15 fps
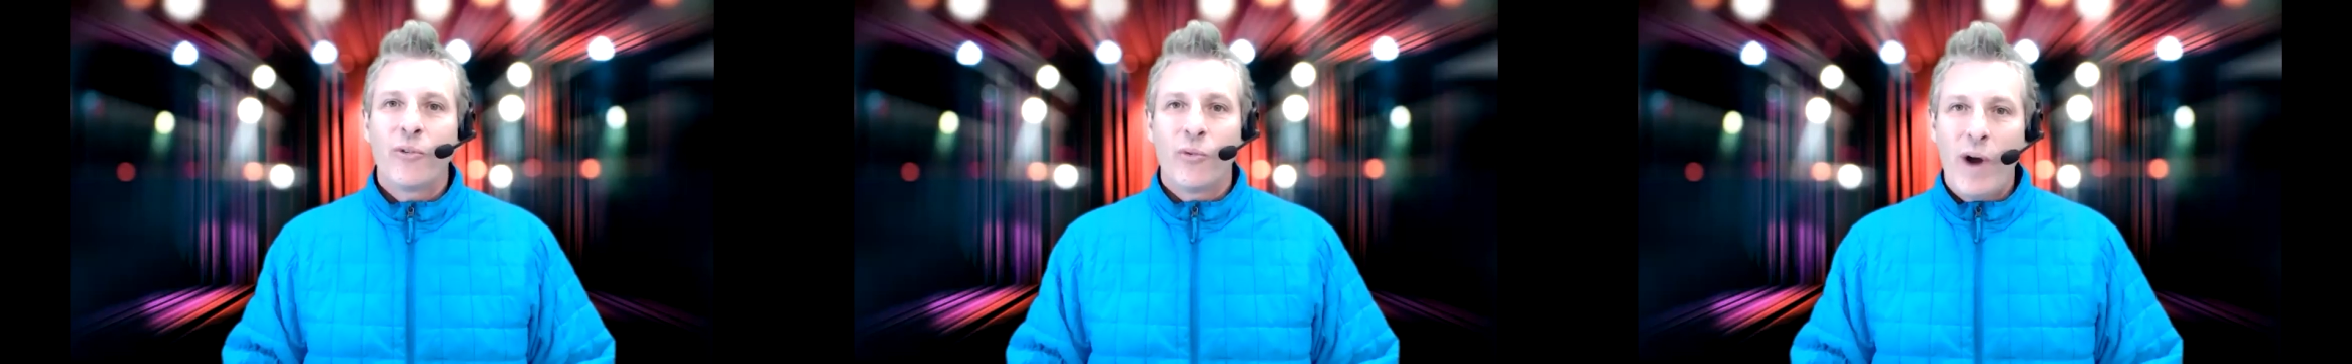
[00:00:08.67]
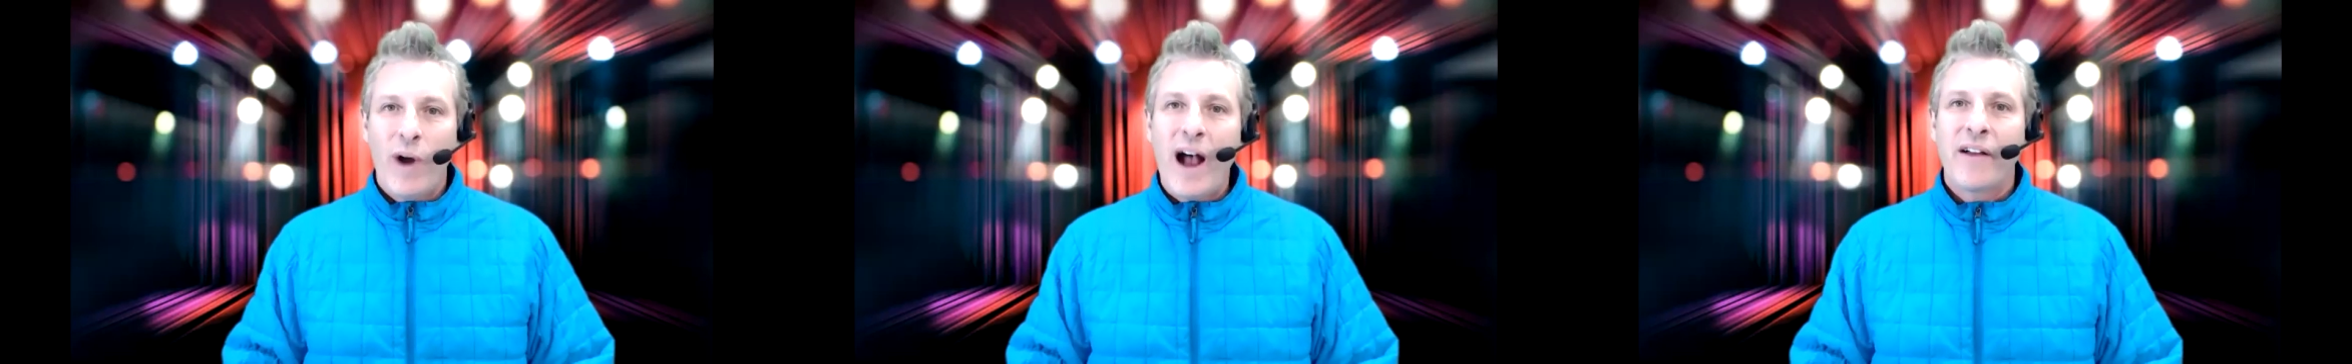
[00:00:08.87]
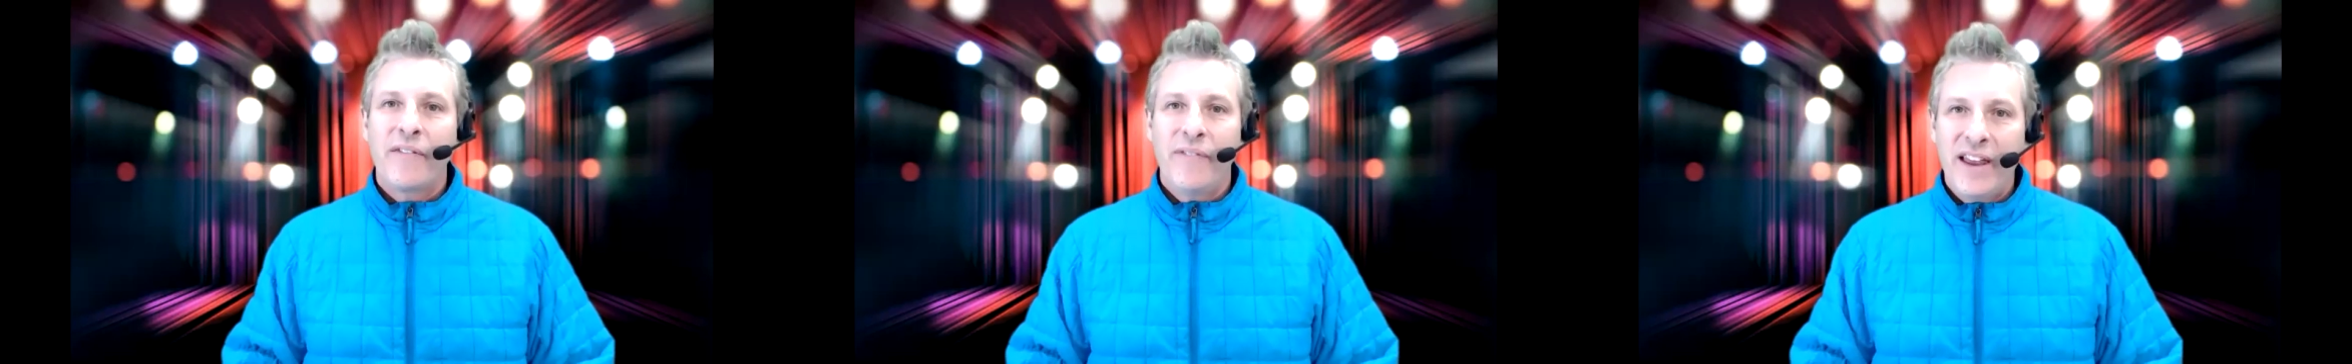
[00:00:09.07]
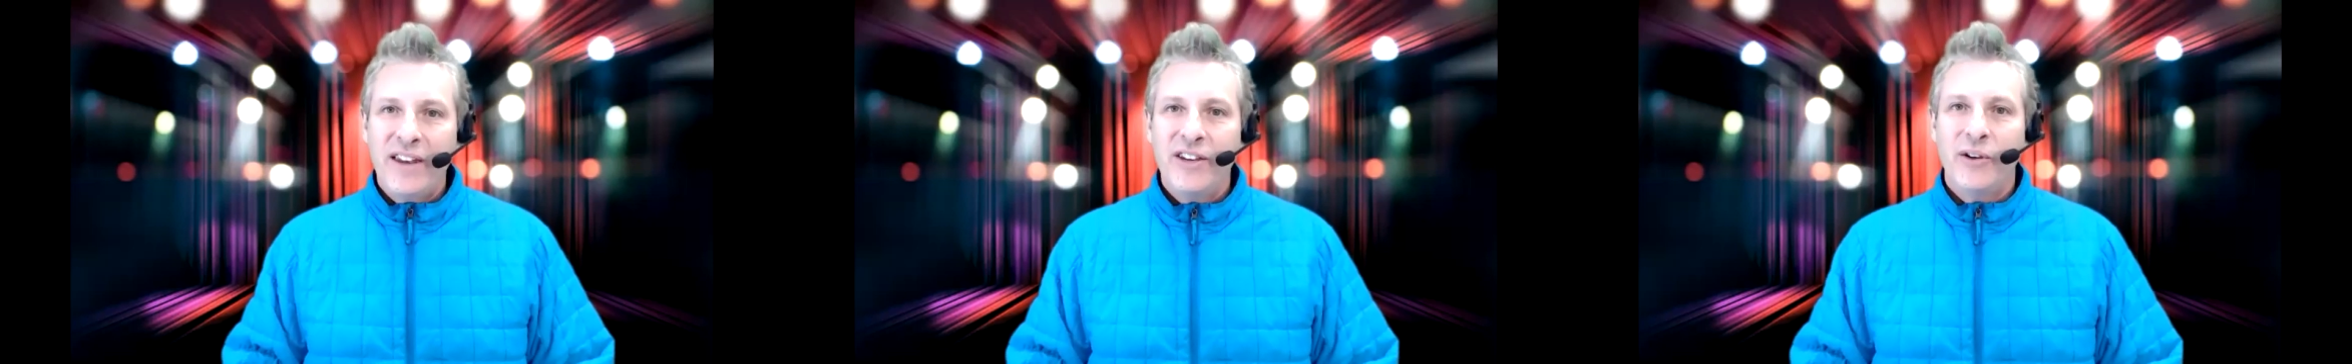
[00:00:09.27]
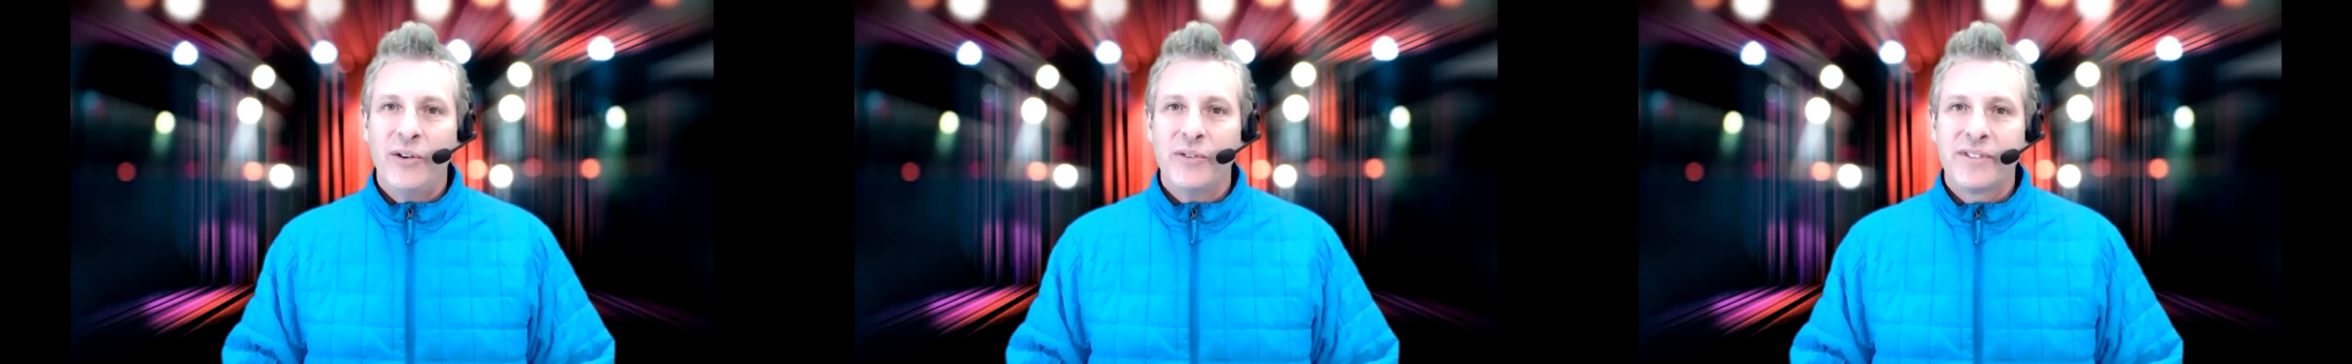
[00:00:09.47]
rock
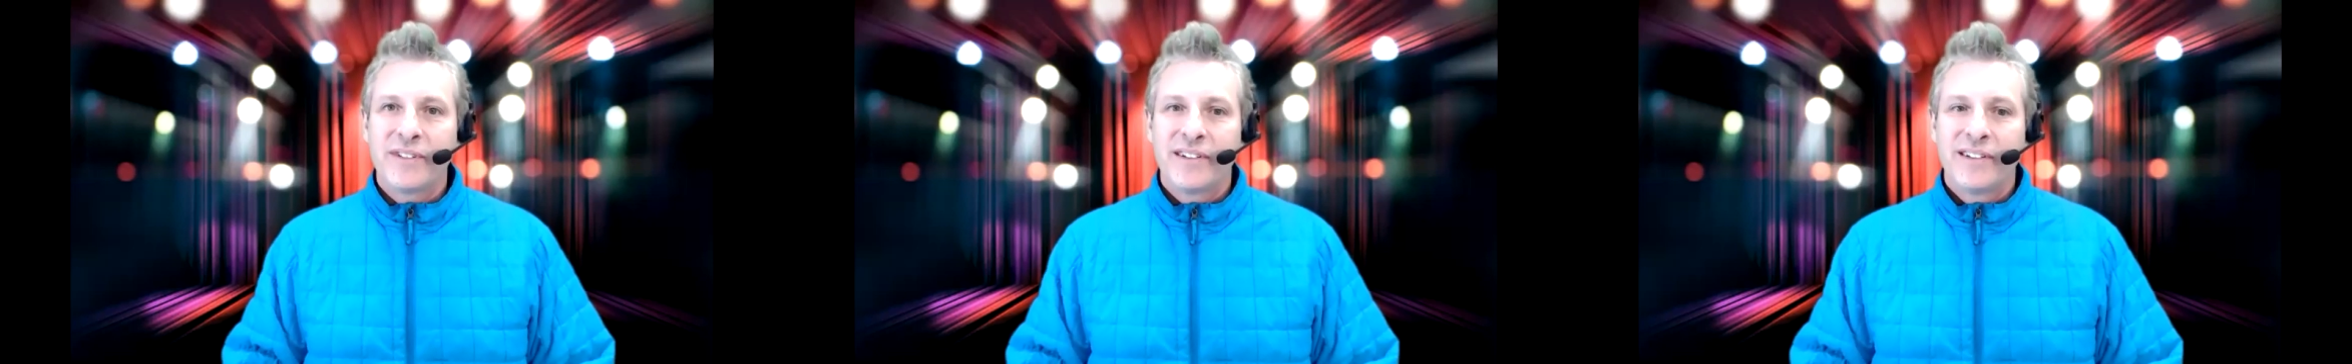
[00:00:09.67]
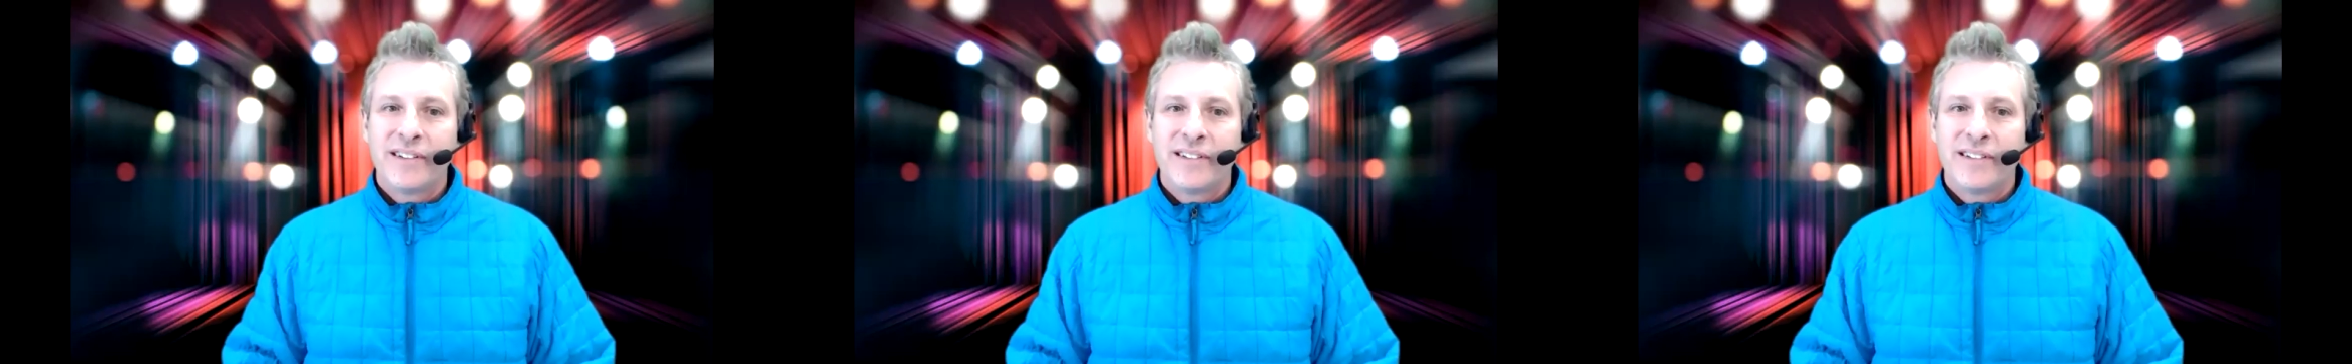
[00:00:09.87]
venues.